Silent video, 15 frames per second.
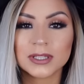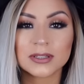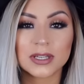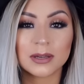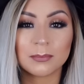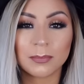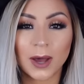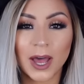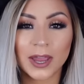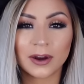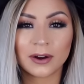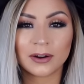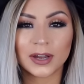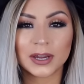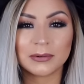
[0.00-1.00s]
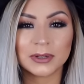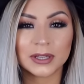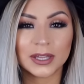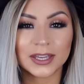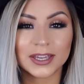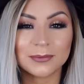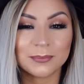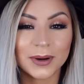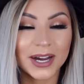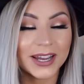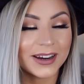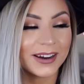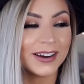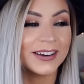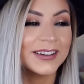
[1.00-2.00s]
is Empire. I really like
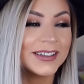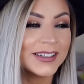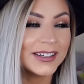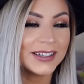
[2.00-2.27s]
Empire.